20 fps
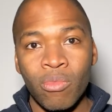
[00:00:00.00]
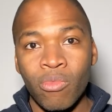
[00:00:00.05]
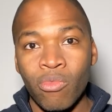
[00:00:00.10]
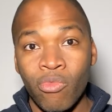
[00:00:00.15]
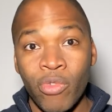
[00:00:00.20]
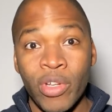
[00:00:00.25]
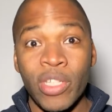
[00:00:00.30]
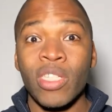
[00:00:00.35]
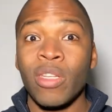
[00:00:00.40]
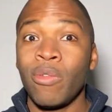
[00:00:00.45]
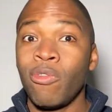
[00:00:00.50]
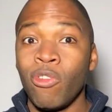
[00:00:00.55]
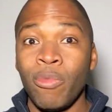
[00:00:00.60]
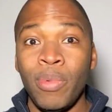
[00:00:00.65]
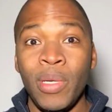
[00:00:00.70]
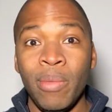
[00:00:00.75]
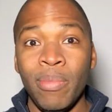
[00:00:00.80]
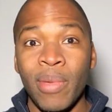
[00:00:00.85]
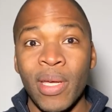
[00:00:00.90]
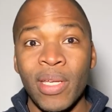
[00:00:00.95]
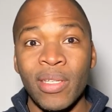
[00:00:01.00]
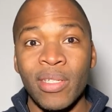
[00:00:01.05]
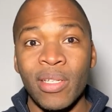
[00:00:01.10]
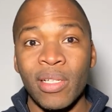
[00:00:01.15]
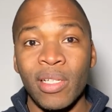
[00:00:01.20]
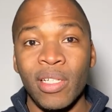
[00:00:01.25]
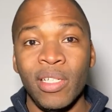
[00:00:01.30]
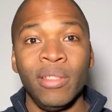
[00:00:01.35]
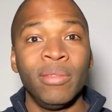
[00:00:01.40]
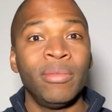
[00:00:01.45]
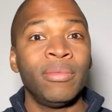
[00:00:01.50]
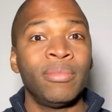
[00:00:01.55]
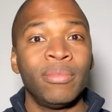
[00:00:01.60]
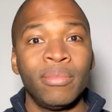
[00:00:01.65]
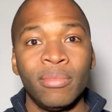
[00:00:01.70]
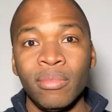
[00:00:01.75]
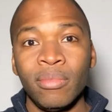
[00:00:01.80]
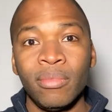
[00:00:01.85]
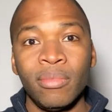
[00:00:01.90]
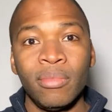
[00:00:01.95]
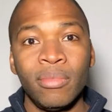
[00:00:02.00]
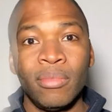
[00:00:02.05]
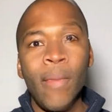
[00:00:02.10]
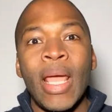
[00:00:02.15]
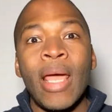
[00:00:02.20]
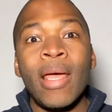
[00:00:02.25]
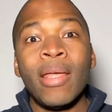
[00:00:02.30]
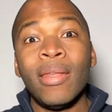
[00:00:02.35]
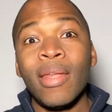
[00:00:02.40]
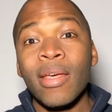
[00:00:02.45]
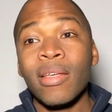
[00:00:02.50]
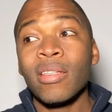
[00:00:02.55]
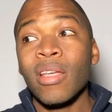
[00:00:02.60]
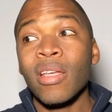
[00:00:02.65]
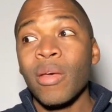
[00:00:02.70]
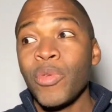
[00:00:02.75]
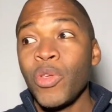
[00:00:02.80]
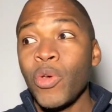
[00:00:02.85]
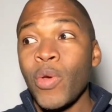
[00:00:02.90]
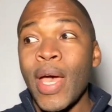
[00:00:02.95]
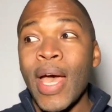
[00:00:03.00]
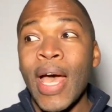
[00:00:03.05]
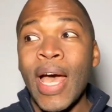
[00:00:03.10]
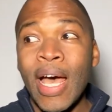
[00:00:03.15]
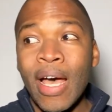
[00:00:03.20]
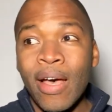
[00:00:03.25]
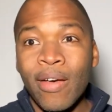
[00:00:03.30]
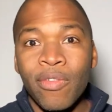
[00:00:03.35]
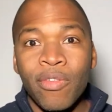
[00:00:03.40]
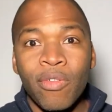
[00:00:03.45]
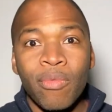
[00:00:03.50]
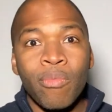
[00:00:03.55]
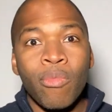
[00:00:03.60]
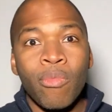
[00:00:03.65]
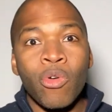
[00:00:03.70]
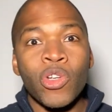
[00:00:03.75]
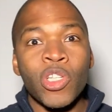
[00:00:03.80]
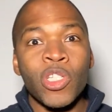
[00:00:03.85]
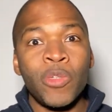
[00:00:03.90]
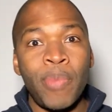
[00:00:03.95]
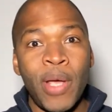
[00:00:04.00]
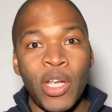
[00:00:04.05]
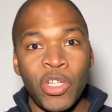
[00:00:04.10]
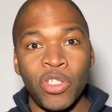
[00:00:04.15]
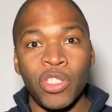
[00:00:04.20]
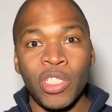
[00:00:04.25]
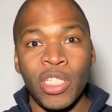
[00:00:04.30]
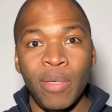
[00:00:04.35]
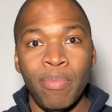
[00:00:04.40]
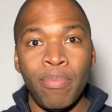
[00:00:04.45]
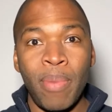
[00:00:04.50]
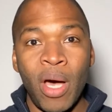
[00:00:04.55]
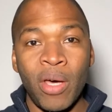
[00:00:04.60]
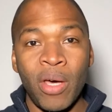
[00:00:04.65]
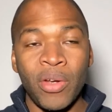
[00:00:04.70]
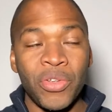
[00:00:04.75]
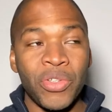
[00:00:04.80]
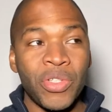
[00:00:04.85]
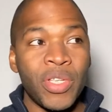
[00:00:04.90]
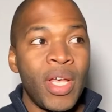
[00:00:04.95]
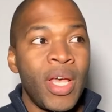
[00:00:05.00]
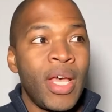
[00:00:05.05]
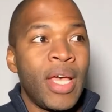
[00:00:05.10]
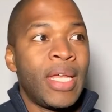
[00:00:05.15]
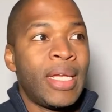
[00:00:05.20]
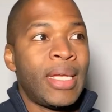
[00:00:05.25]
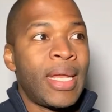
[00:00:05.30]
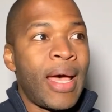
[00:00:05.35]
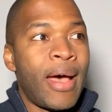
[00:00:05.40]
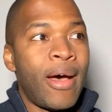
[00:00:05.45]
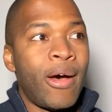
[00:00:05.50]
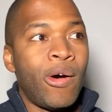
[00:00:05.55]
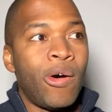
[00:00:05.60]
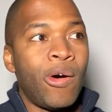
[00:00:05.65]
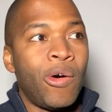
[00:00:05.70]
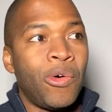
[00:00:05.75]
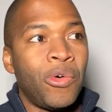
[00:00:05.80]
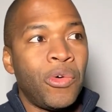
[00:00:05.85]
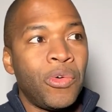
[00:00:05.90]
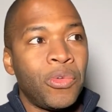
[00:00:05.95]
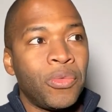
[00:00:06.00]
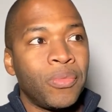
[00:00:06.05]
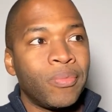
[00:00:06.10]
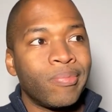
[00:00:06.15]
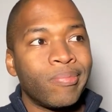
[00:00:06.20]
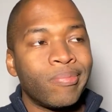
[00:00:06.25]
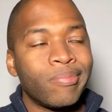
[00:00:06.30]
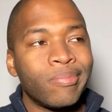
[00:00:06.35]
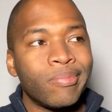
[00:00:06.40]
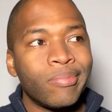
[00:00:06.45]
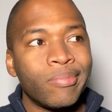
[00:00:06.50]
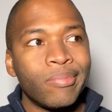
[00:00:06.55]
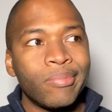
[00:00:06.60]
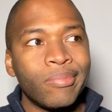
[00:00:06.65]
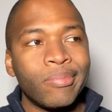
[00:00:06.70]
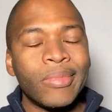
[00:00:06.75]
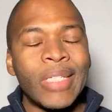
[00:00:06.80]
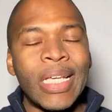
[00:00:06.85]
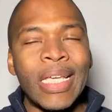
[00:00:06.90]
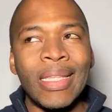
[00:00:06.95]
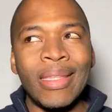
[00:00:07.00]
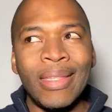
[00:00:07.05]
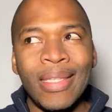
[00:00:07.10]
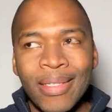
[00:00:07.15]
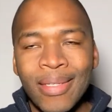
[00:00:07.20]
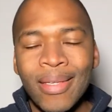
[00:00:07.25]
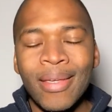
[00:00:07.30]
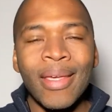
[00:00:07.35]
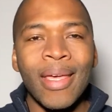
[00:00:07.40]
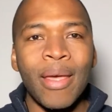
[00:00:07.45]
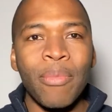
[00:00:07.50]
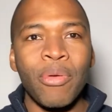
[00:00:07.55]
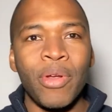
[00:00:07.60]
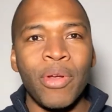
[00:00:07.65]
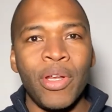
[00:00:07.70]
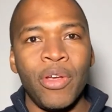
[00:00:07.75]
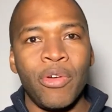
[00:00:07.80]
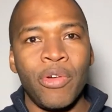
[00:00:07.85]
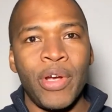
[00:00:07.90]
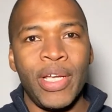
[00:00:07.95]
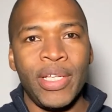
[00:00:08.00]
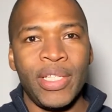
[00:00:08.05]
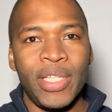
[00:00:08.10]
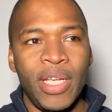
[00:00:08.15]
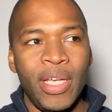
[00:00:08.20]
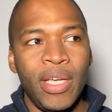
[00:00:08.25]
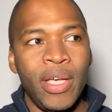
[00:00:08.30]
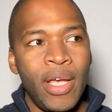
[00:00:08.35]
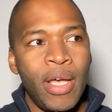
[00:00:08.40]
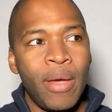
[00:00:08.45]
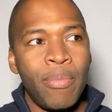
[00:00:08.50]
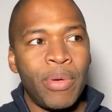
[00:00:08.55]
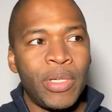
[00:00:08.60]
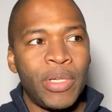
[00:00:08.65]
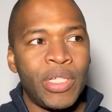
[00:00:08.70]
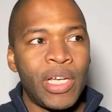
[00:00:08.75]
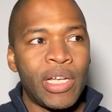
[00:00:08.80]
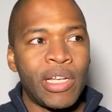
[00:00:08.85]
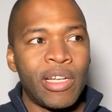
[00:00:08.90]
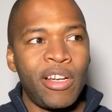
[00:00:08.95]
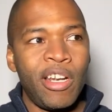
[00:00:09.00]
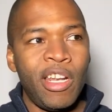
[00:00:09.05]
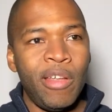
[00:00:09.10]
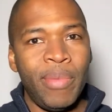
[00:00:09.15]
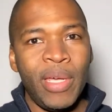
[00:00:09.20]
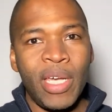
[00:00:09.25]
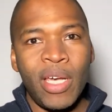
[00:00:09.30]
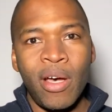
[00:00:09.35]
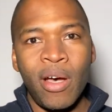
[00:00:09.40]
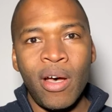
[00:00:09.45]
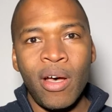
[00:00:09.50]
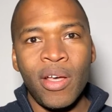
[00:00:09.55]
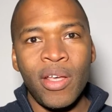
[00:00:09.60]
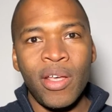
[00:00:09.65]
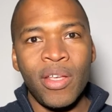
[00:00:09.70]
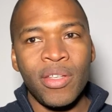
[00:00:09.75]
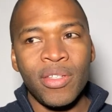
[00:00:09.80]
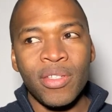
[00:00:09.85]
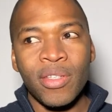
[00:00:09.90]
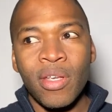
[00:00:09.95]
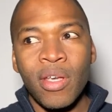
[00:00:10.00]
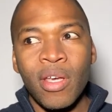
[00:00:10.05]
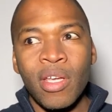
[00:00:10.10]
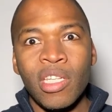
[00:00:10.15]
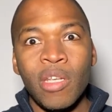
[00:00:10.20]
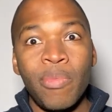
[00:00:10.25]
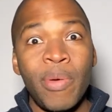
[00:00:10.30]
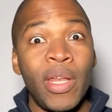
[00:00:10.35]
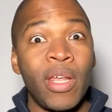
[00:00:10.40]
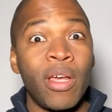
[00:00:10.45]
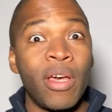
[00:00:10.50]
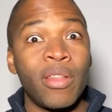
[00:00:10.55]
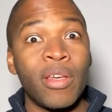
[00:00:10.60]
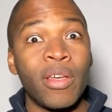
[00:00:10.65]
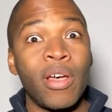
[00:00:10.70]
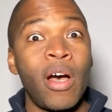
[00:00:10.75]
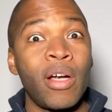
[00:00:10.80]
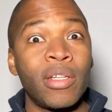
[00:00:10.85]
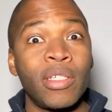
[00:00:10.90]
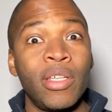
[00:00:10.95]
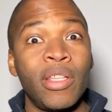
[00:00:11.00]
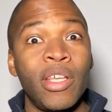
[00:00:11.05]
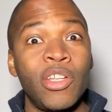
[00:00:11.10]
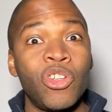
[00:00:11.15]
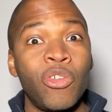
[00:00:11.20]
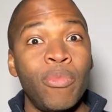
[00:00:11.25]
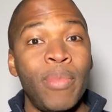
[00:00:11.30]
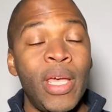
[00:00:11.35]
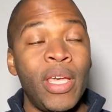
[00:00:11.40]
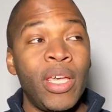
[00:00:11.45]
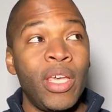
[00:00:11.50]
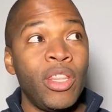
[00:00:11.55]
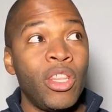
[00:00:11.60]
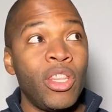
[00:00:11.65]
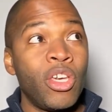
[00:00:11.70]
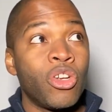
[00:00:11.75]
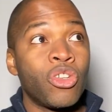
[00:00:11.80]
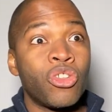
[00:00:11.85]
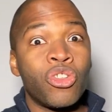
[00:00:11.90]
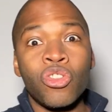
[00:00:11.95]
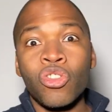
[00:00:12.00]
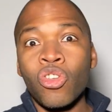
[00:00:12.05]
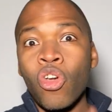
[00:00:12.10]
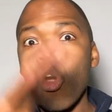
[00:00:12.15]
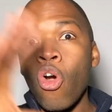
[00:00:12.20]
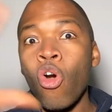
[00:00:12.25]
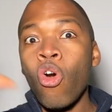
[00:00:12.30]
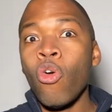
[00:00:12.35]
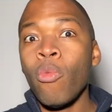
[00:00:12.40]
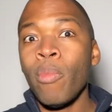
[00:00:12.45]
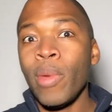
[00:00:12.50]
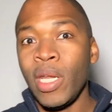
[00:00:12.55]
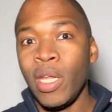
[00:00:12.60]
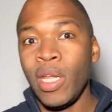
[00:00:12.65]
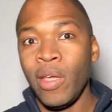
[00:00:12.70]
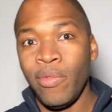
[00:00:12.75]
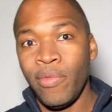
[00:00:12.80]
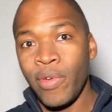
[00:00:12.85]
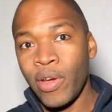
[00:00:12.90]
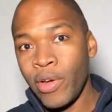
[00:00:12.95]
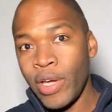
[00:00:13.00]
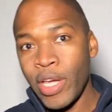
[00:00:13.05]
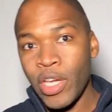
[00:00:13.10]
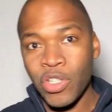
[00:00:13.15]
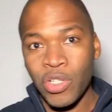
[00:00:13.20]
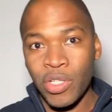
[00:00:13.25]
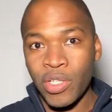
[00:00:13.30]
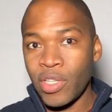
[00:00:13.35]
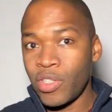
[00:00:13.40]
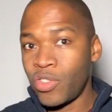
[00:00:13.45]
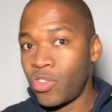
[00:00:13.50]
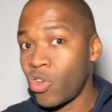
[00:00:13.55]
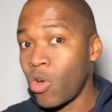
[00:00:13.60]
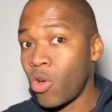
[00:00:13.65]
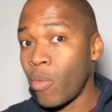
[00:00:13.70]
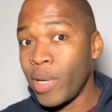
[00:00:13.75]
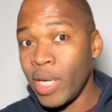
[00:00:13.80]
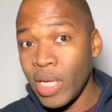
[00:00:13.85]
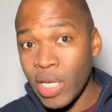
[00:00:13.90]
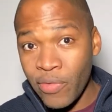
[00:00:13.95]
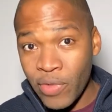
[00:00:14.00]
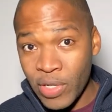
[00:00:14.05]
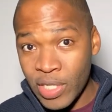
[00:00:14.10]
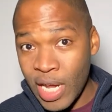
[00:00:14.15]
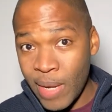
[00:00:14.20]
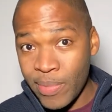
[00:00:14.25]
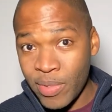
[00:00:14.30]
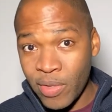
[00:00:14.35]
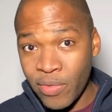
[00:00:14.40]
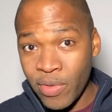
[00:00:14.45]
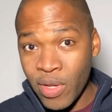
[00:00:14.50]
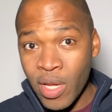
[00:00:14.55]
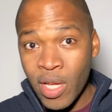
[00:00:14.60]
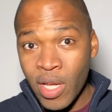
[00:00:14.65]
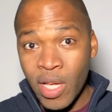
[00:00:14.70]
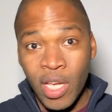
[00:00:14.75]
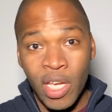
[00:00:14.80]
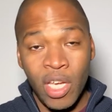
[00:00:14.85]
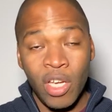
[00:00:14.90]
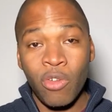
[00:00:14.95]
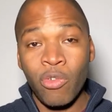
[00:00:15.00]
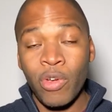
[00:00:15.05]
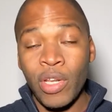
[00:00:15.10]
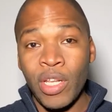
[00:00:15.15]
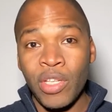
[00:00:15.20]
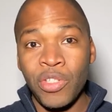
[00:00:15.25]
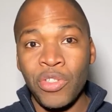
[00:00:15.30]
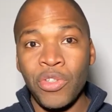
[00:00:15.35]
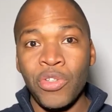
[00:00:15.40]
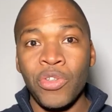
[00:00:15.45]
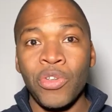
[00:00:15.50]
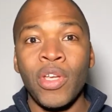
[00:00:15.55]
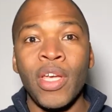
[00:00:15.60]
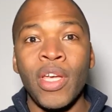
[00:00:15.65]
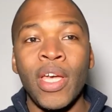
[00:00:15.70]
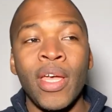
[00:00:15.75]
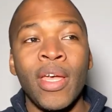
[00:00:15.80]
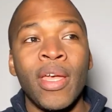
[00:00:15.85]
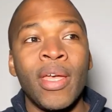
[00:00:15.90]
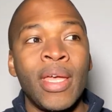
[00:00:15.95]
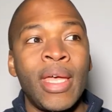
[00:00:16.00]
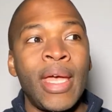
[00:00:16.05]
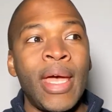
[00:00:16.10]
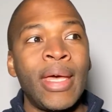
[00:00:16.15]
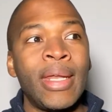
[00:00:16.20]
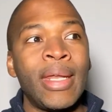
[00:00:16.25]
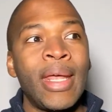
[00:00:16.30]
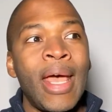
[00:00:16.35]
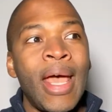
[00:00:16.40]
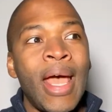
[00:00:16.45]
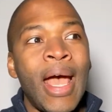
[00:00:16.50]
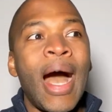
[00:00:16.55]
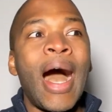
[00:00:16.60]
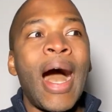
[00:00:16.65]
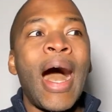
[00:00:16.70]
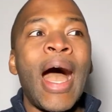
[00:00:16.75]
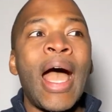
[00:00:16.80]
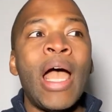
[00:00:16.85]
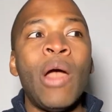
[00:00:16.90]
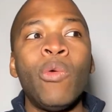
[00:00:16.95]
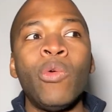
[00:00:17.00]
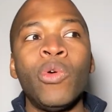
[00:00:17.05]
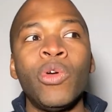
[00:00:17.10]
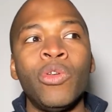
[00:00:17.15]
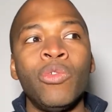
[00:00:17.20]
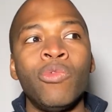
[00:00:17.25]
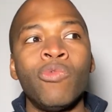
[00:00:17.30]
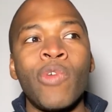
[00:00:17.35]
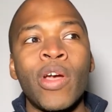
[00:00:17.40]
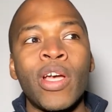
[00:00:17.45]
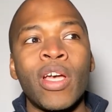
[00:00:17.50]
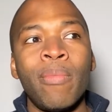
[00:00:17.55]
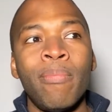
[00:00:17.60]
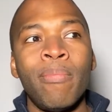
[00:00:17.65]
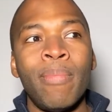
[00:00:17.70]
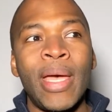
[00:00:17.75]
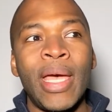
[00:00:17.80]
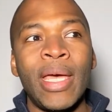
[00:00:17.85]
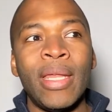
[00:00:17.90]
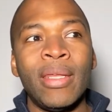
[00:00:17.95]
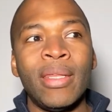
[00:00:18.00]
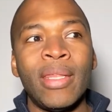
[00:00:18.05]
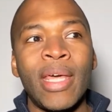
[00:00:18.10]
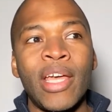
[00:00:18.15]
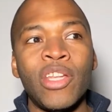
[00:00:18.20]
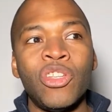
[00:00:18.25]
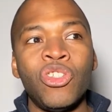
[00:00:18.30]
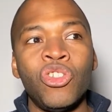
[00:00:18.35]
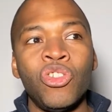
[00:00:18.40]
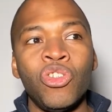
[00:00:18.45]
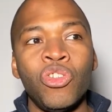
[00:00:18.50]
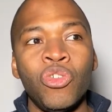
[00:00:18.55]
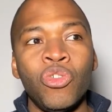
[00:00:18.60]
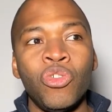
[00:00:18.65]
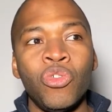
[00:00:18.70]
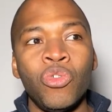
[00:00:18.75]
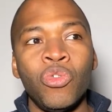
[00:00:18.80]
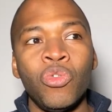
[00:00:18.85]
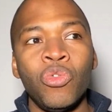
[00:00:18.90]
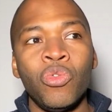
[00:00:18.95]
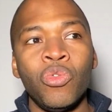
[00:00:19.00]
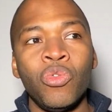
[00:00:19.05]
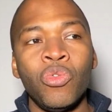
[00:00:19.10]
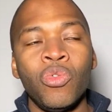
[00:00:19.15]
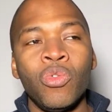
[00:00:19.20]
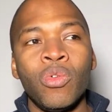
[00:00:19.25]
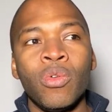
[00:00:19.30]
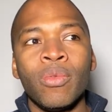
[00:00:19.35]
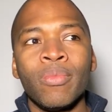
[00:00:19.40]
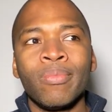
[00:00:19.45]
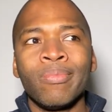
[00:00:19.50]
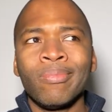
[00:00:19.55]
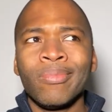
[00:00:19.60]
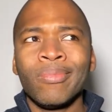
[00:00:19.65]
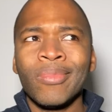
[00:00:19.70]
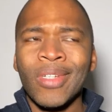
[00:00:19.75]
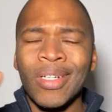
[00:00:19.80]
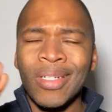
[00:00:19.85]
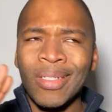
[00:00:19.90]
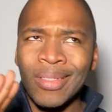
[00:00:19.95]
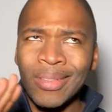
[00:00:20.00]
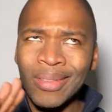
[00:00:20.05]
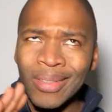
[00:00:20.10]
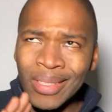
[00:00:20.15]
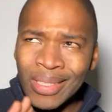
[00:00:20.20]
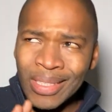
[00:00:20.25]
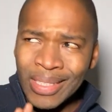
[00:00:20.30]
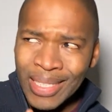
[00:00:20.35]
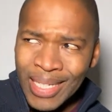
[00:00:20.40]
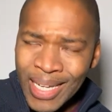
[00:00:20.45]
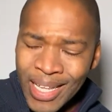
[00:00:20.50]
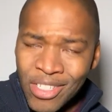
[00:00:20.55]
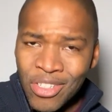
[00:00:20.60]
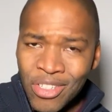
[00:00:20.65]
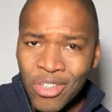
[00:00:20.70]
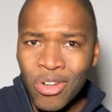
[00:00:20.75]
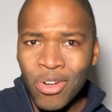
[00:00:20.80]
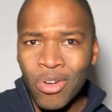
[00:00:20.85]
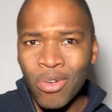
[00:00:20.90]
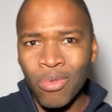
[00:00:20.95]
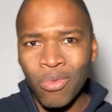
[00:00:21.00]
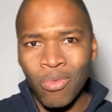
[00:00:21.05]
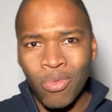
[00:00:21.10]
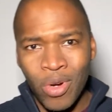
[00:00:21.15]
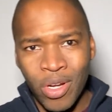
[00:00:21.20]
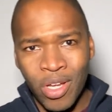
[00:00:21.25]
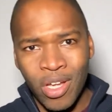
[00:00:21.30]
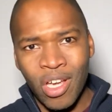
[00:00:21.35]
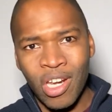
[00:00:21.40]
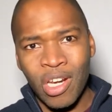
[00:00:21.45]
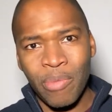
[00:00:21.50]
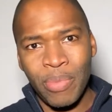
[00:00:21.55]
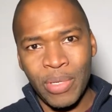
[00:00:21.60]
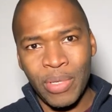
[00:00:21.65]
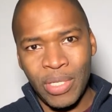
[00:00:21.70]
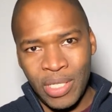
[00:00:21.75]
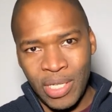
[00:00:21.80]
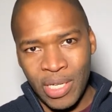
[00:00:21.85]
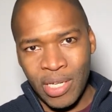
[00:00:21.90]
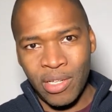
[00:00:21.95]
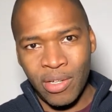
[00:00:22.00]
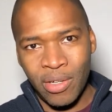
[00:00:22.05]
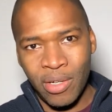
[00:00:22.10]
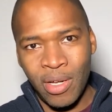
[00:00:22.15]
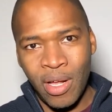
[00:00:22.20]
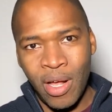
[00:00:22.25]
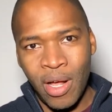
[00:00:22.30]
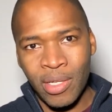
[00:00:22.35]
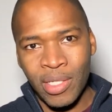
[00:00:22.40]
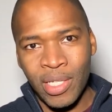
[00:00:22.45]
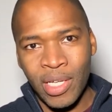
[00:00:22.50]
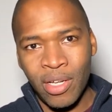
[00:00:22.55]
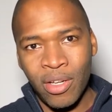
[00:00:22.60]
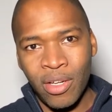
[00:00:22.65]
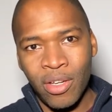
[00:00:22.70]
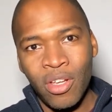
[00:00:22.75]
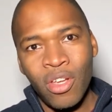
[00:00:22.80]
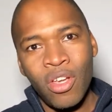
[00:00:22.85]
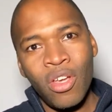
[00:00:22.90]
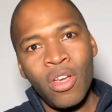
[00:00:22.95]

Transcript: rinse and repeat basically. Next up, you have more specialty bottles. Now, this can get pretty crazy, particularly because depending on the cocktail that you're making, there's so many variations and so many different types of ingredients you should get. I would recommend that you, unless you're working on a particular cocktail,